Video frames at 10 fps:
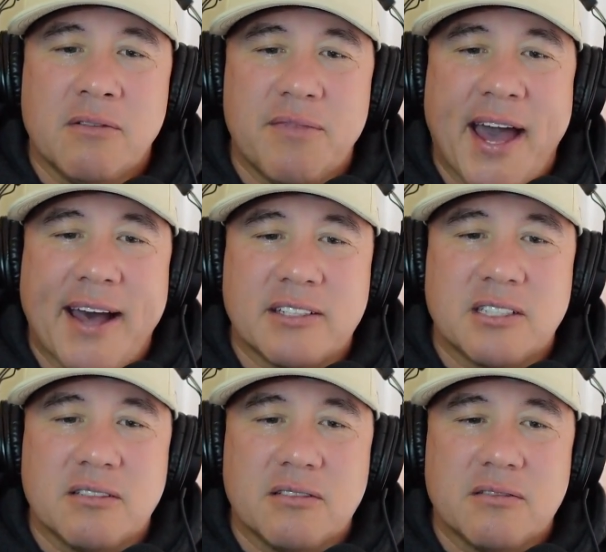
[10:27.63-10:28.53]
that
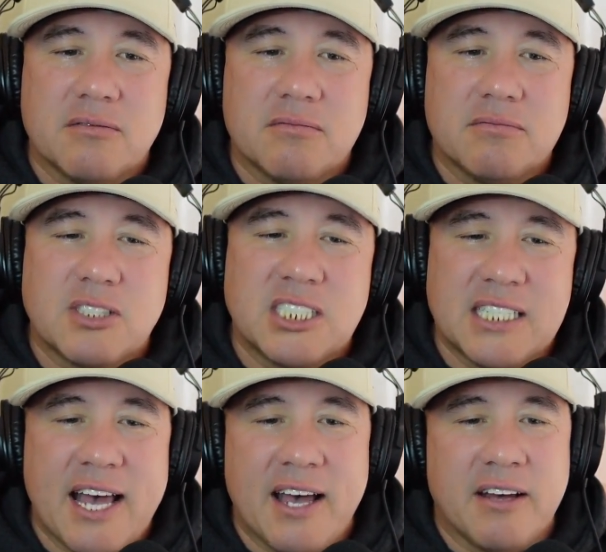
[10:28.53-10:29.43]

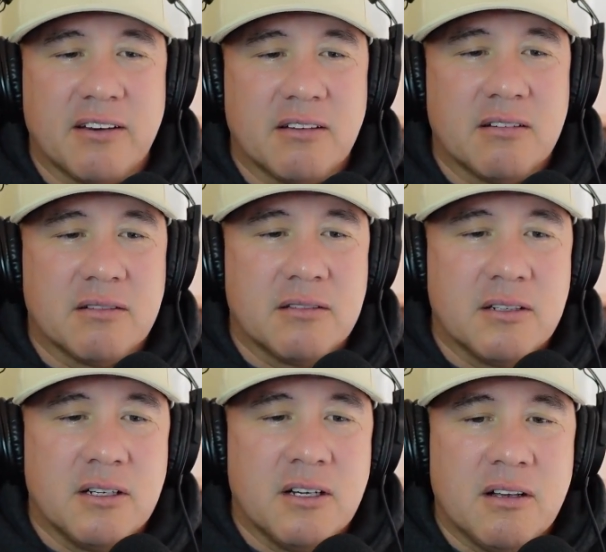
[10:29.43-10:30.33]
said
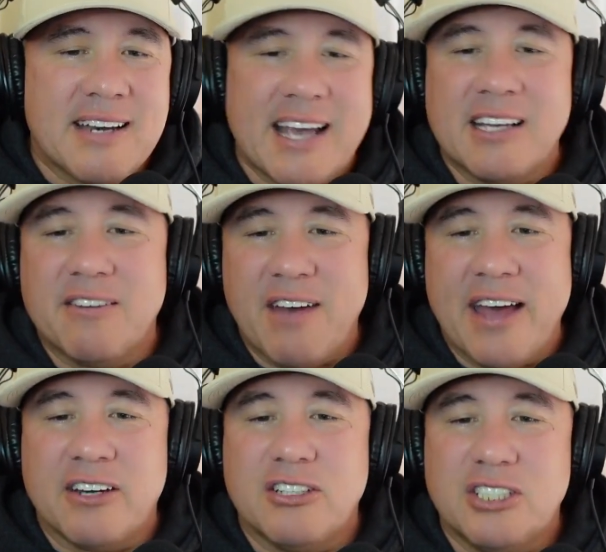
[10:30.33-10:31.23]
negative
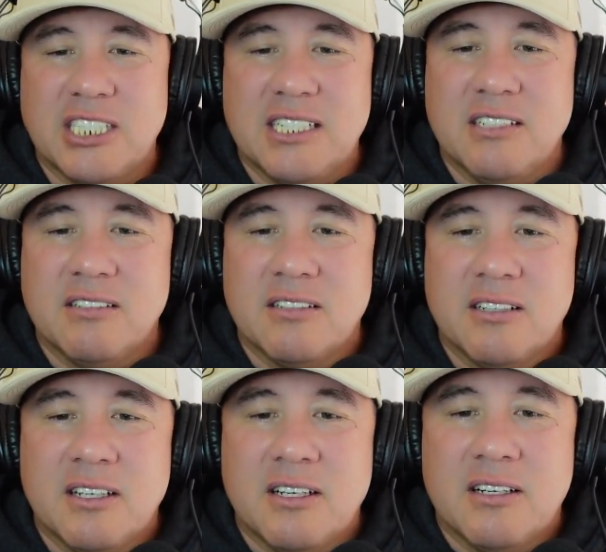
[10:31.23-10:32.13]
energy
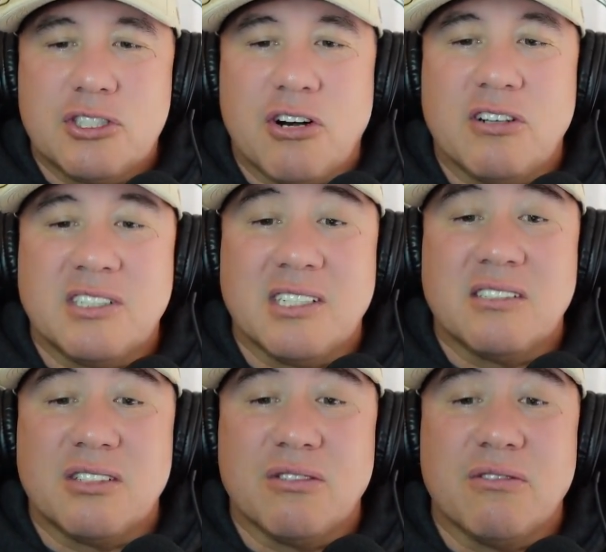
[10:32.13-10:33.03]
turns
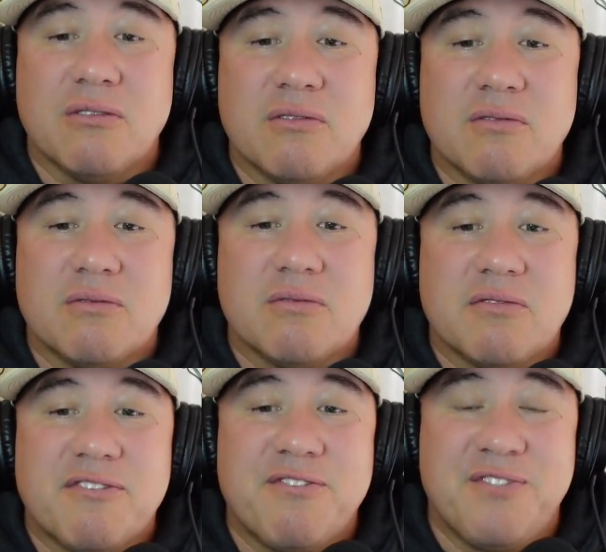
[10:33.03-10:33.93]
into
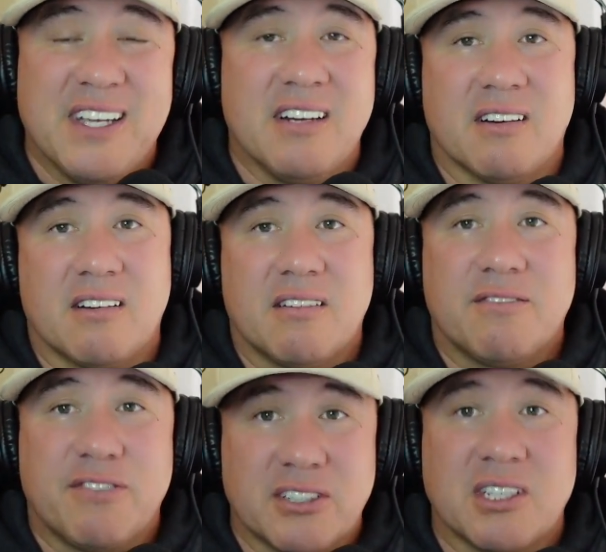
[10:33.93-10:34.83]
fear
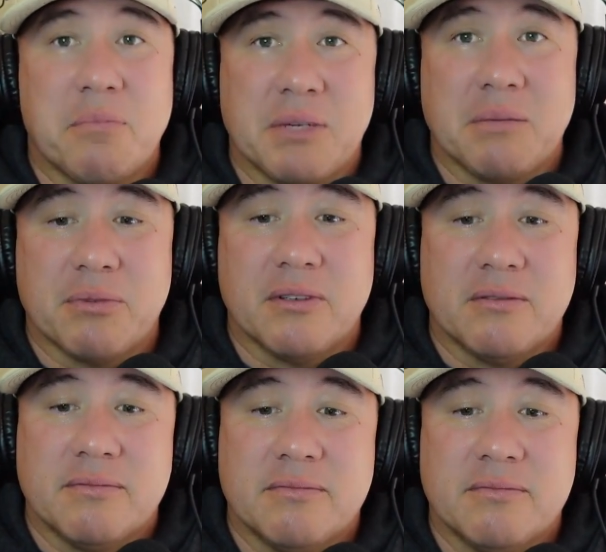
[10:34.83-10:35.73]
for some people.
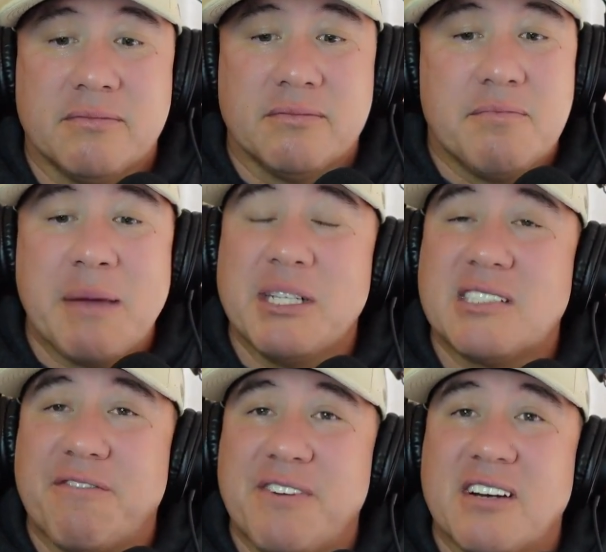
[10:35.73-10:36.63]
Maybe
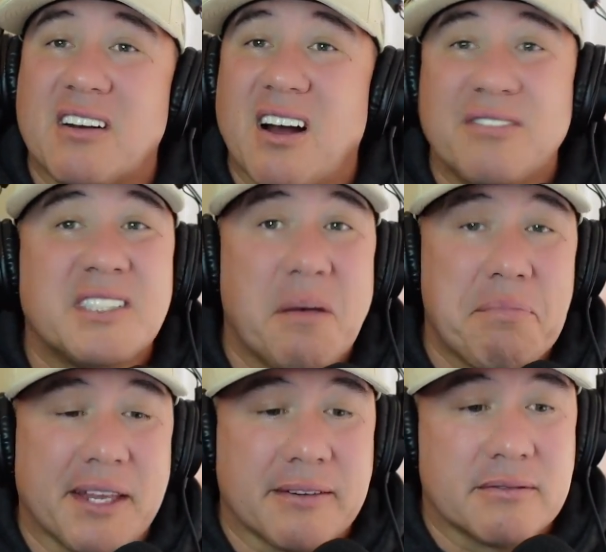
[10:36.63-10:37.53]
it's a fear of
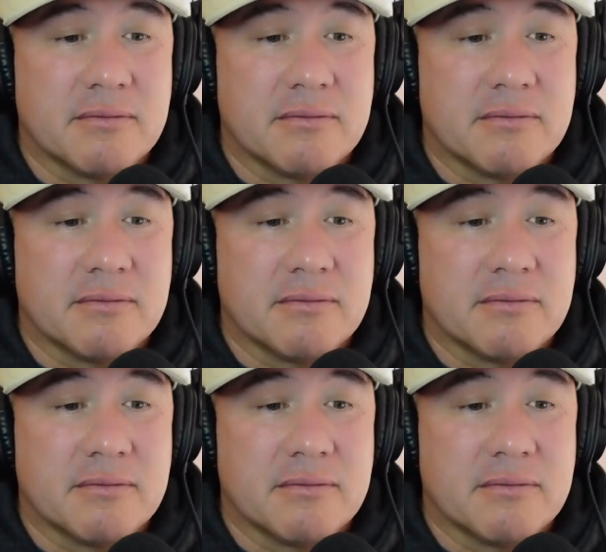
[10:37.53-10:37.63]
something.